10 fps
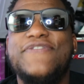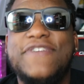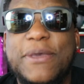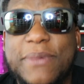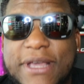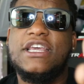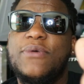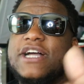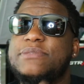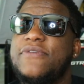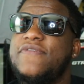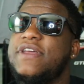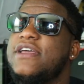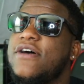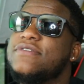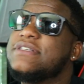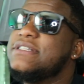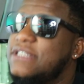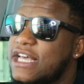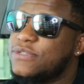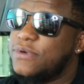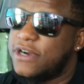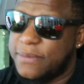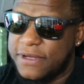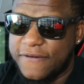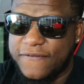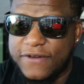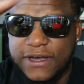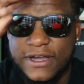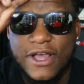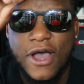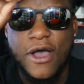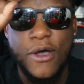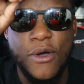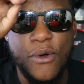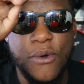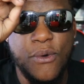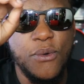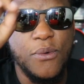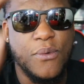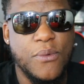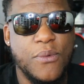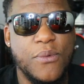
feel me? Keep watching my videos because that's what I'm here for. Gone.